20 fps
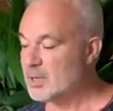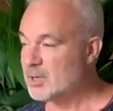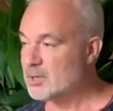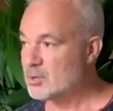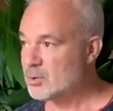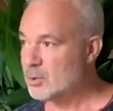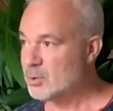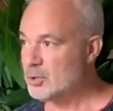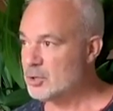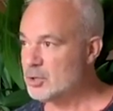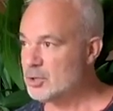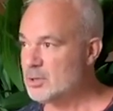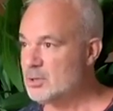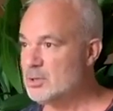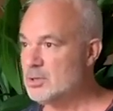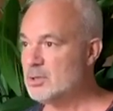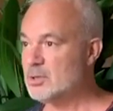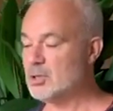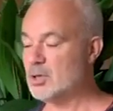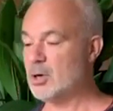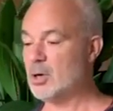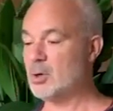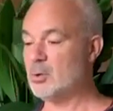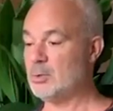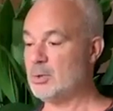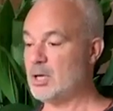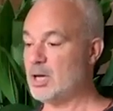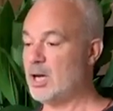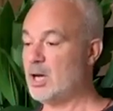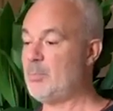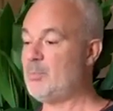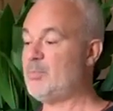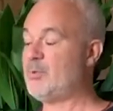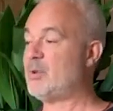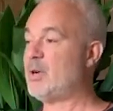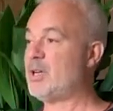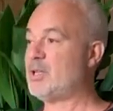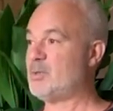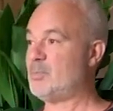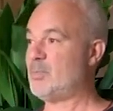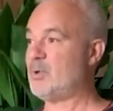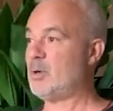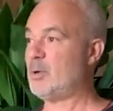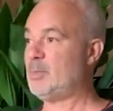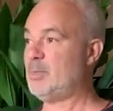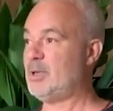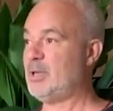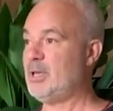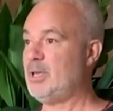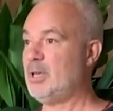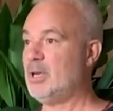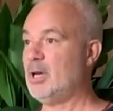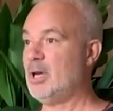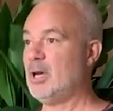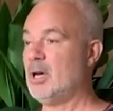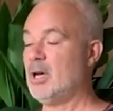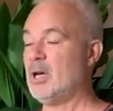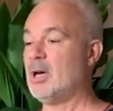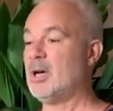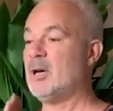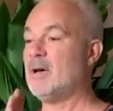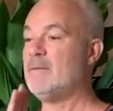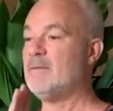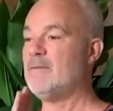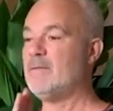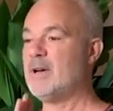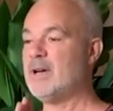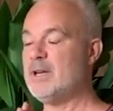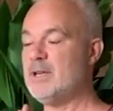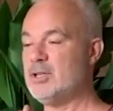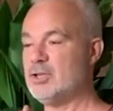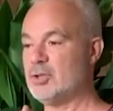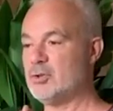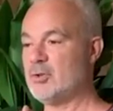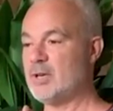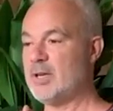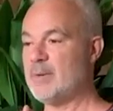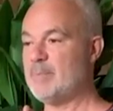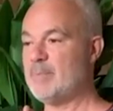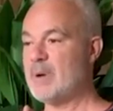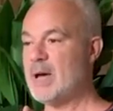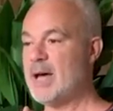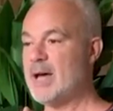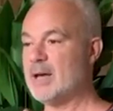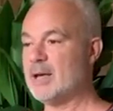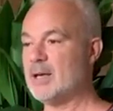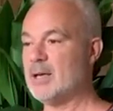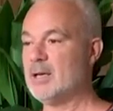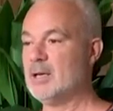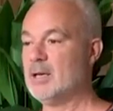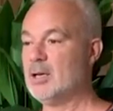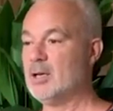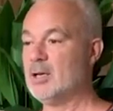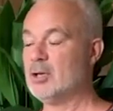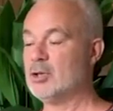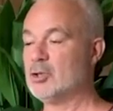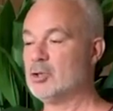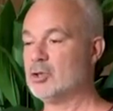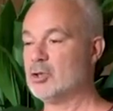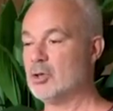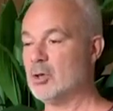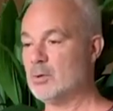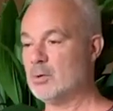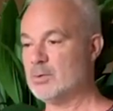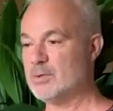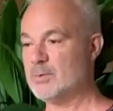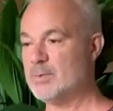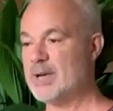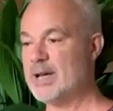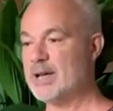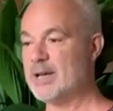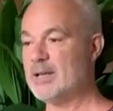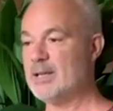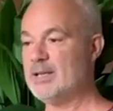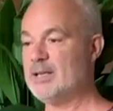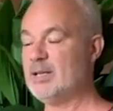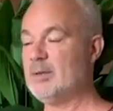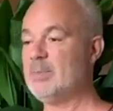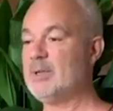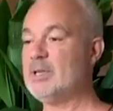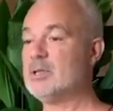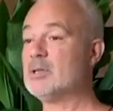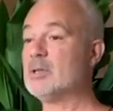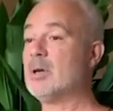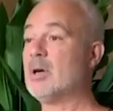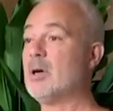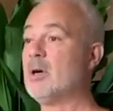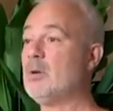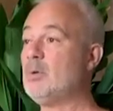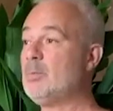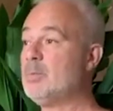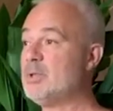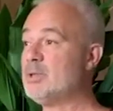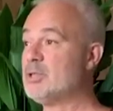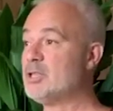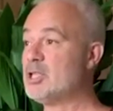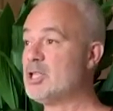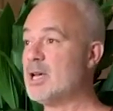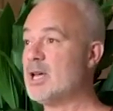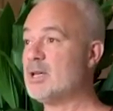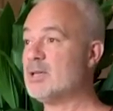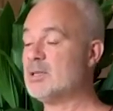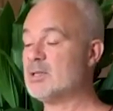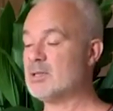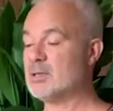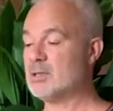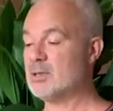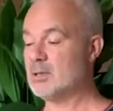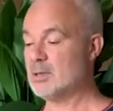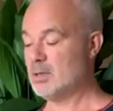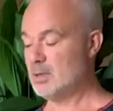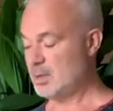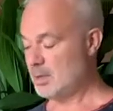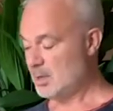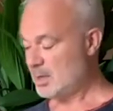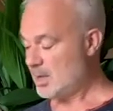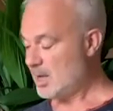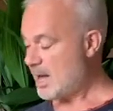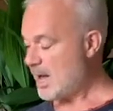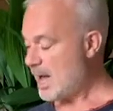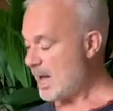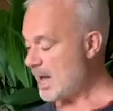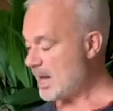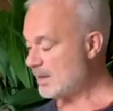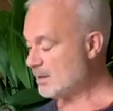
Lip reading: the right size cushion to hold it upright properly, a very straight back, shoulders back a little bit, open chest,